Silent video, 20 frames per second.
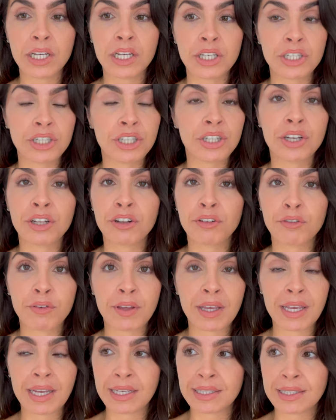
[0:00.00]
she could have
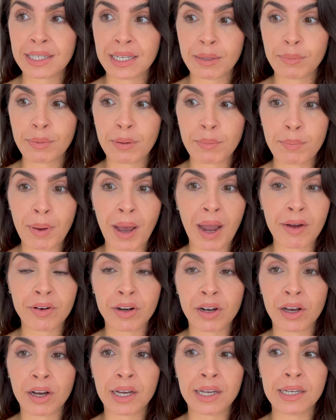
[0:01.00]
easily been
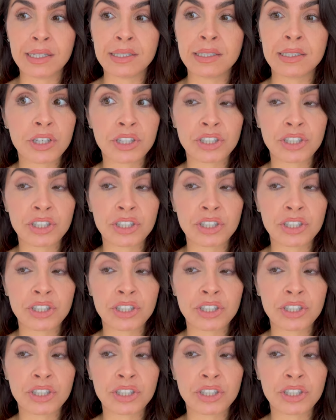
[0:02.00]
paralyzed.